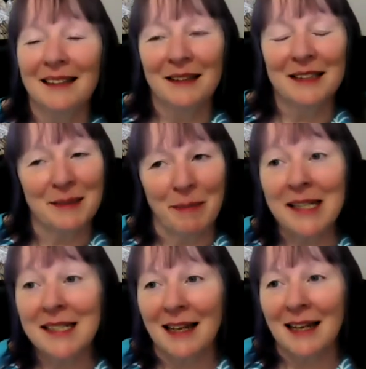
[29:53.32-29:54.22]

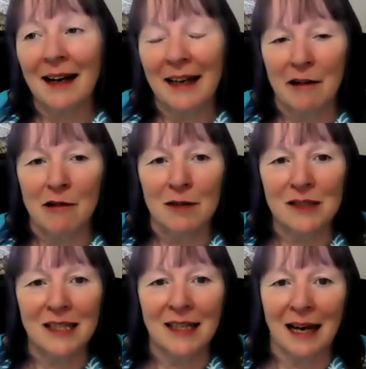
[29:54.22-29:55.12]
speaks to that
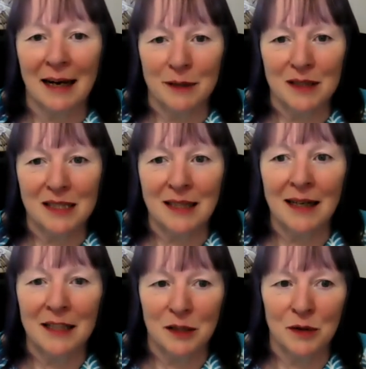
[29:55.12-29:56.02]
Hieros Gamos that
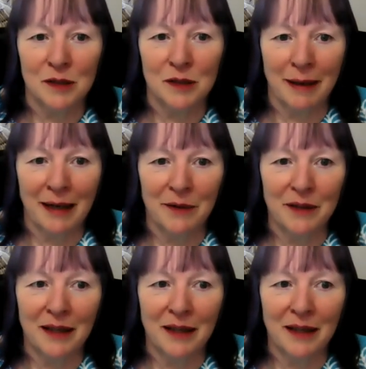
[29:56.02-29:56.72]
I talked about.